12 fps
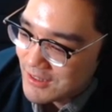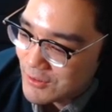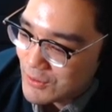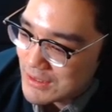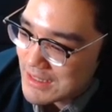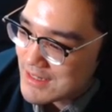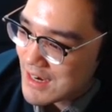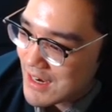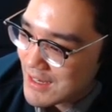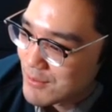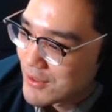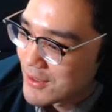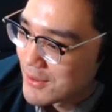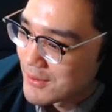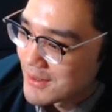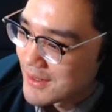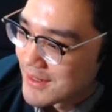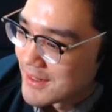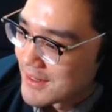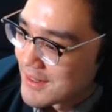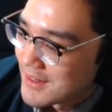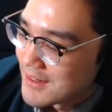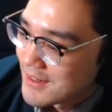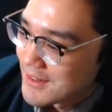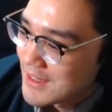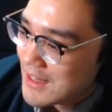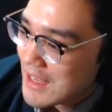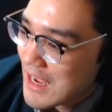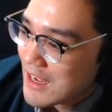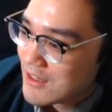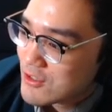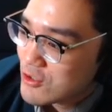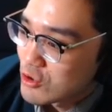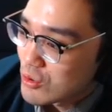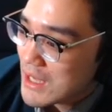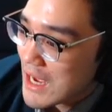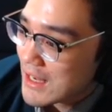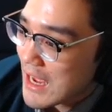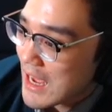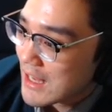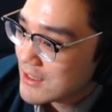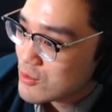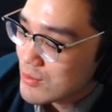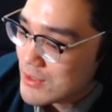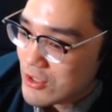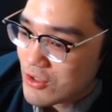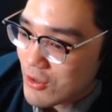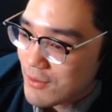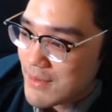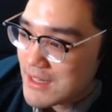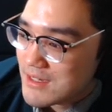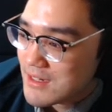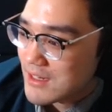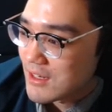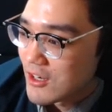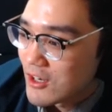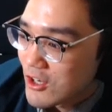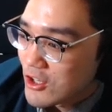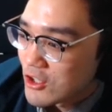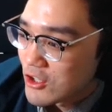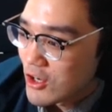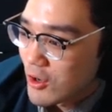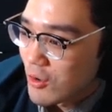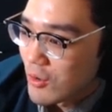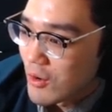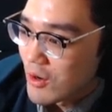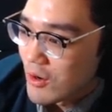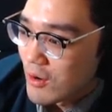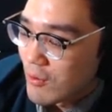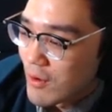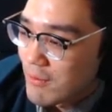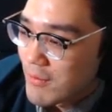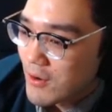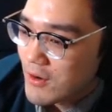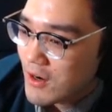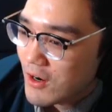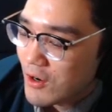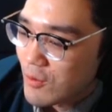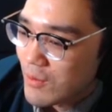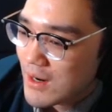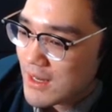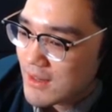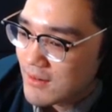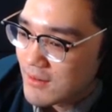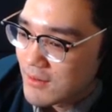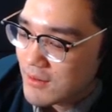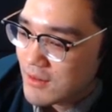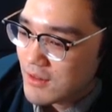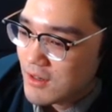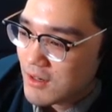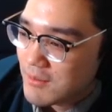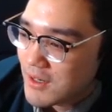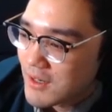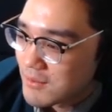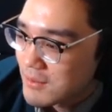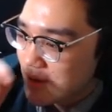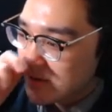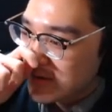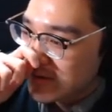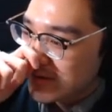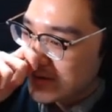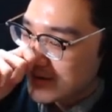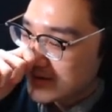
Three things, hide, bro. Gala Alex, dude, Gala Alex would be so amazing. Yo, Ramona, all right. Come on, bro.